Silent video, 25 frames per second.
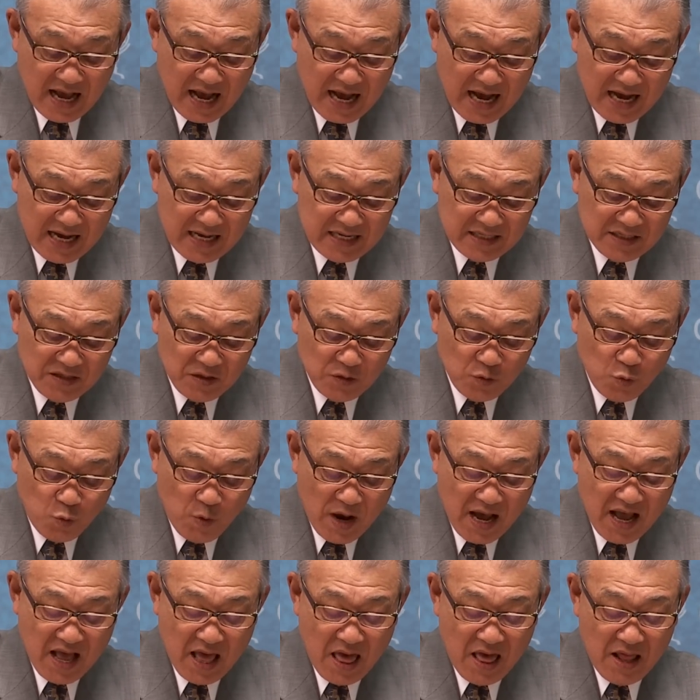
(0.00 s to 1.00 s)
As
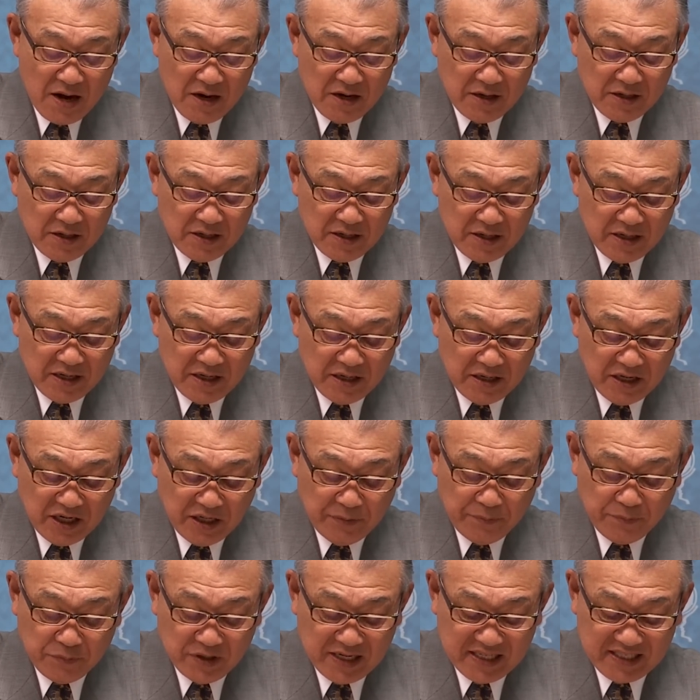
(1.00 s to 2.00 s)
one
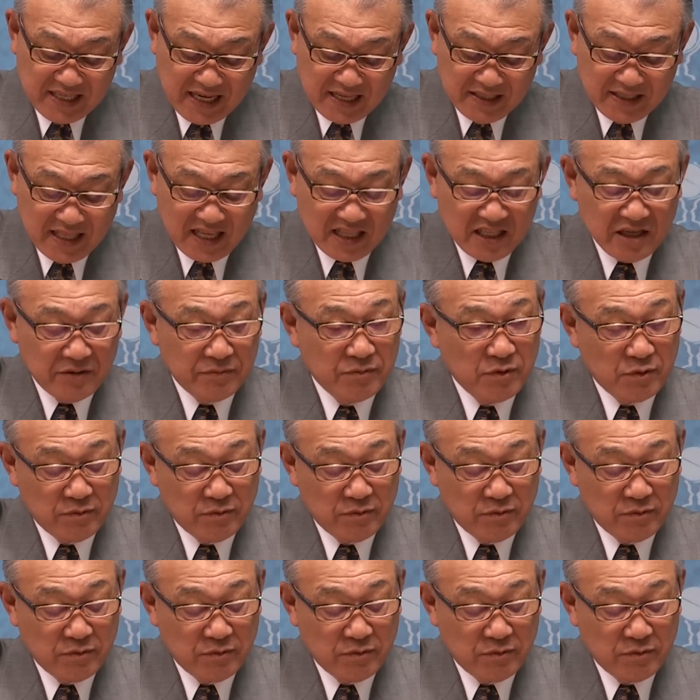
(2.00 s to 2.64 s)
representative